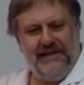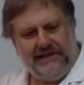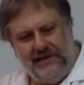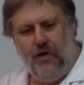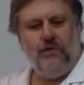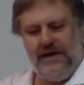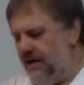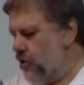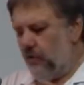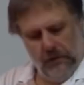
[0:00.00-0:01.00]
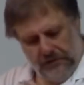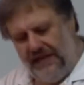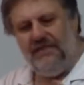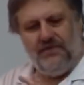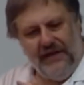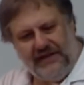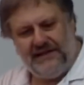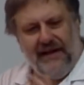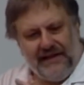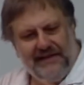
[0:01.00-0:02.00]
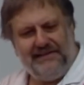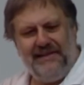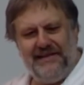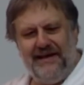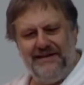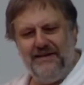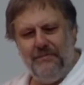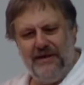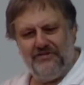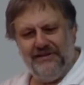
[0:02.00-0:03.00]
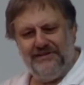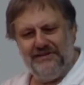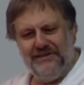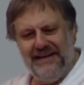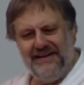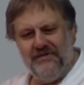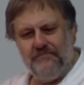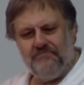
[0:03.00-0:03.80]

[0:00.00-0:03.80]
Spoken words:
That's the only authentic sex that I imagine today.